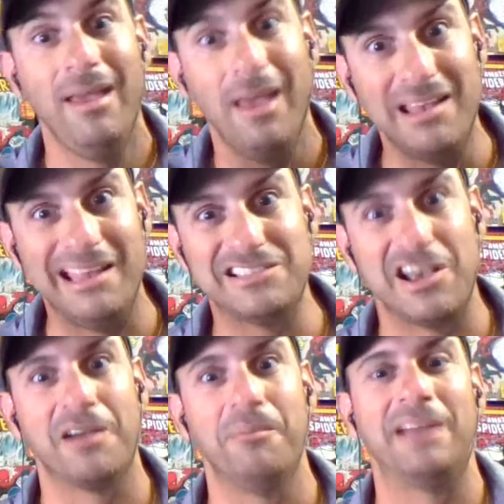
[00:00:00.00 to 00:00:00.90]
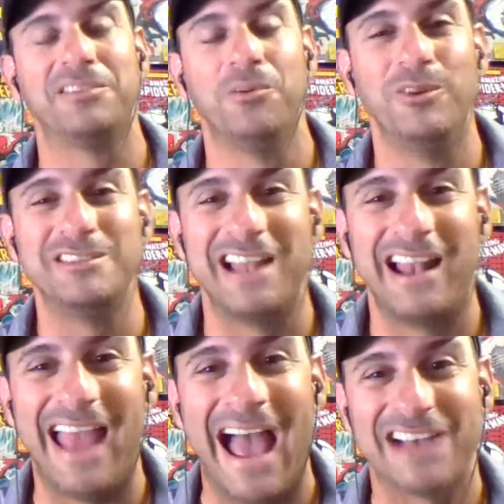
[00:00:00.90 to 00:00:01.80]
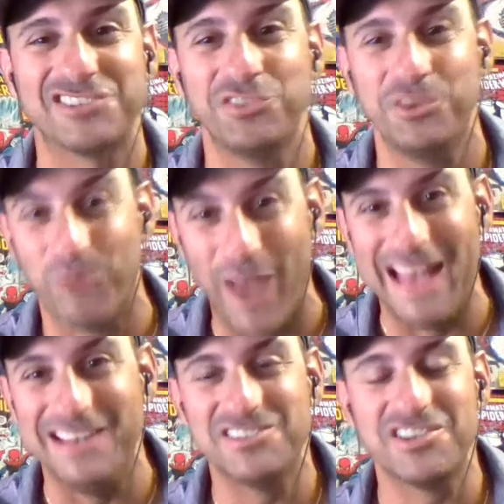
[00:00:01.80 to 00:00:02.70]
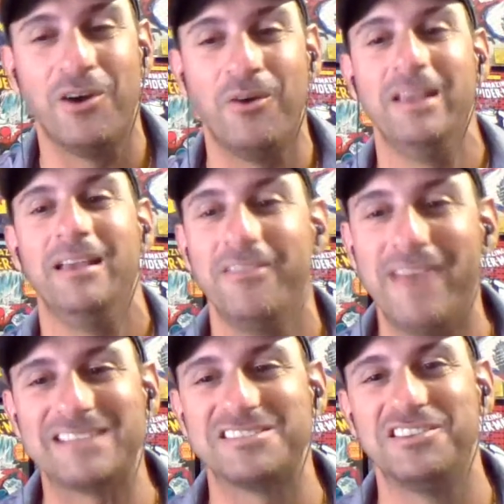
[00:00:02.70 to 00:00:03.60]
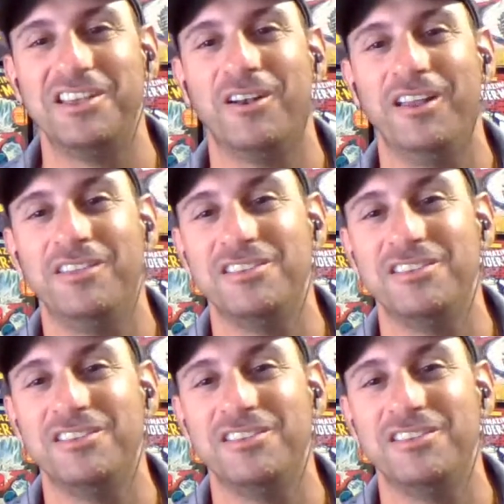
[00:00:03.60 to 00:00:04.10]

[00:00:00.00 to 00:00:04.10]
and then talk about the ones that I actually read. So that's the theory of this